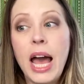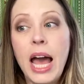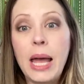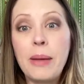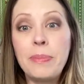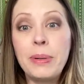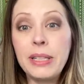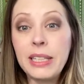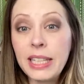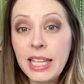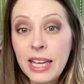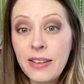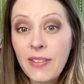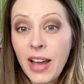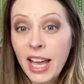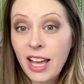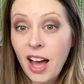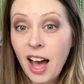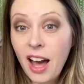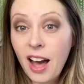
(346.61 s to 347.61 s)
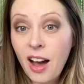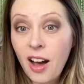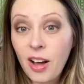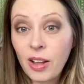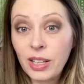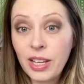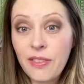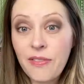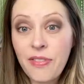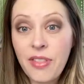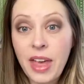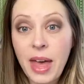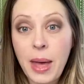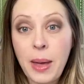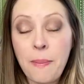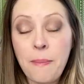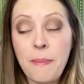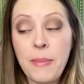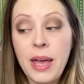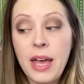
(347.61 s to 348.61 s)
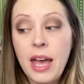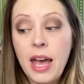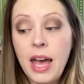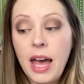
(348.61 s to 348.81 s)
I believe I got all of them.